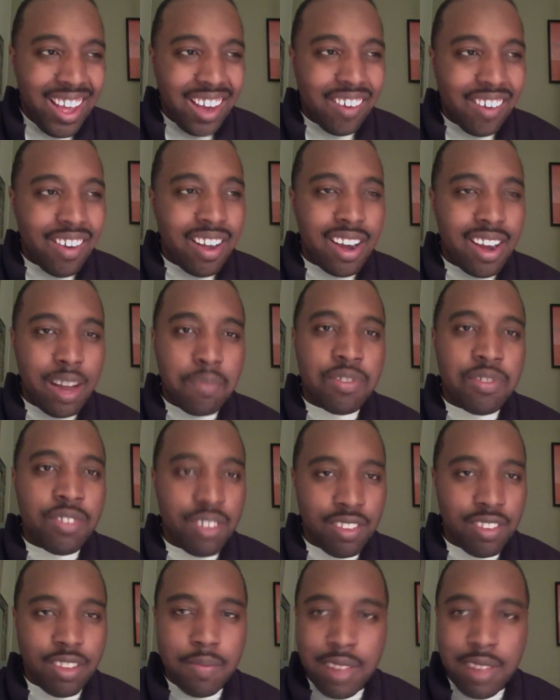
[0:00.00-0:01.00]
Granted, I'm sure
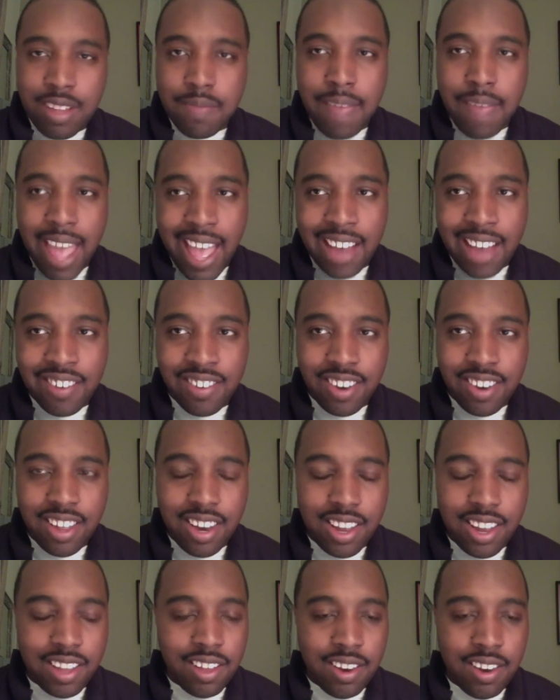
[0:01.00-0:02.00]
there's gonna be some action in
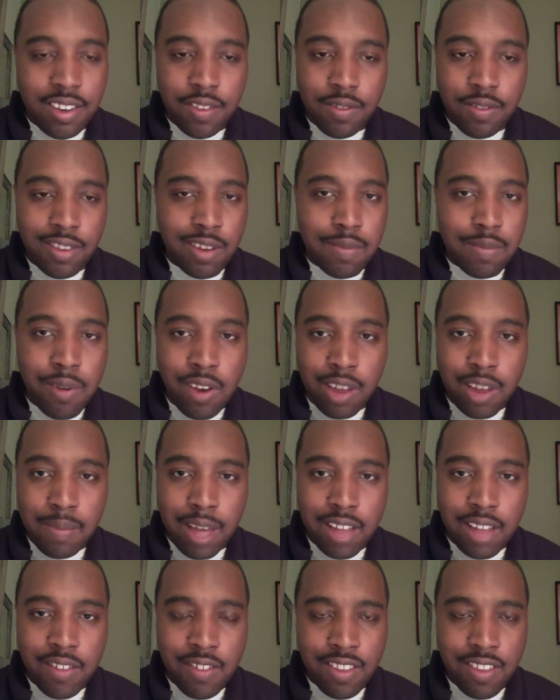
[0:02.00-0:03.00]
it, you know, you know,
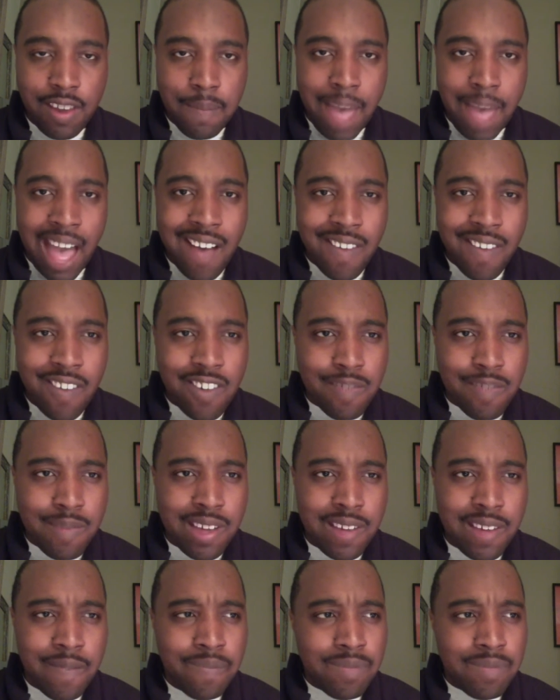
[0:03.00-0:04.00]
Pokemon using their powers,
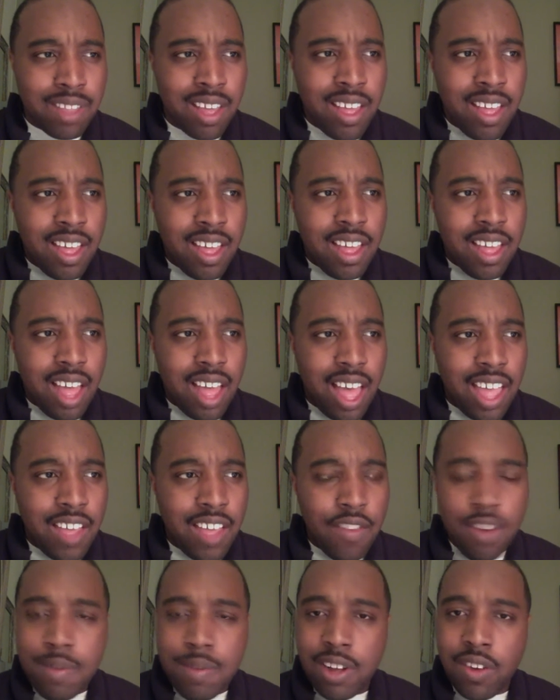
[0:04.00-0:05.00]
but it
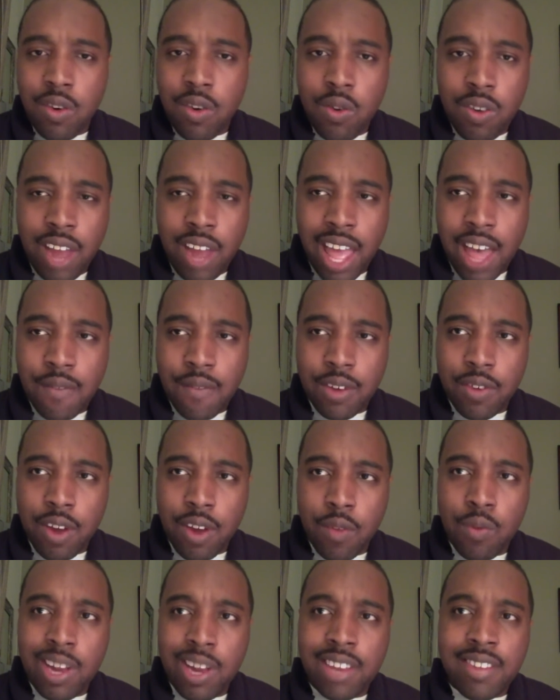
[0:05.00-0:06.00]
would have been cool to have a,
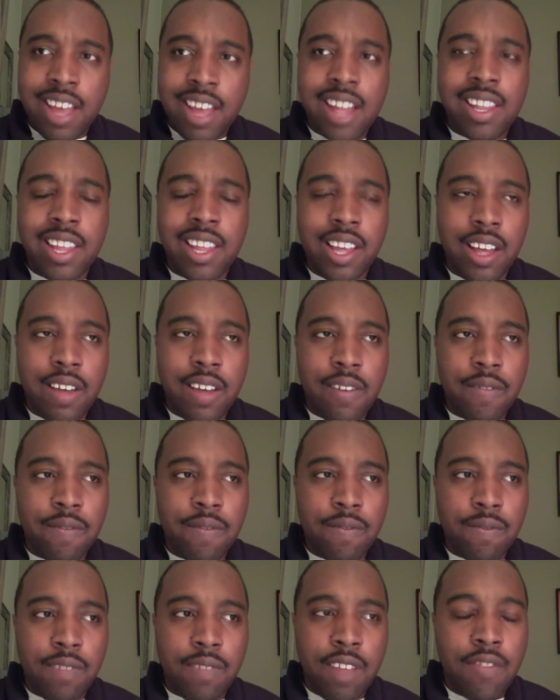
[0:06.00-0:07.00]
a, retelling of
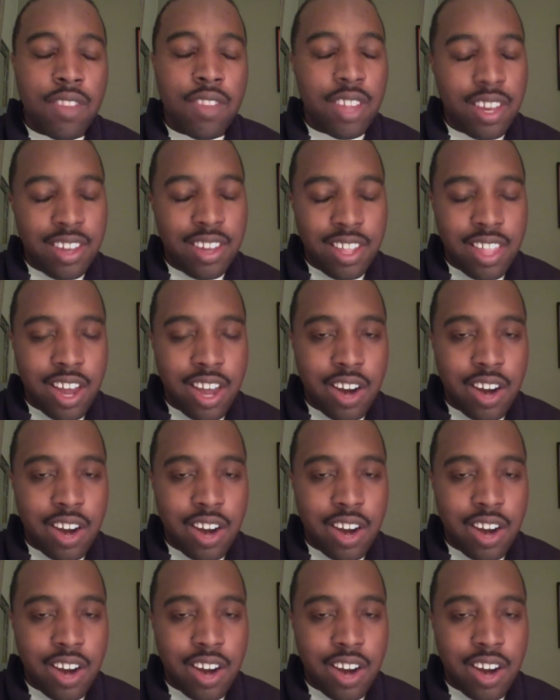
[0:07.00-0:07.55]
even though they did that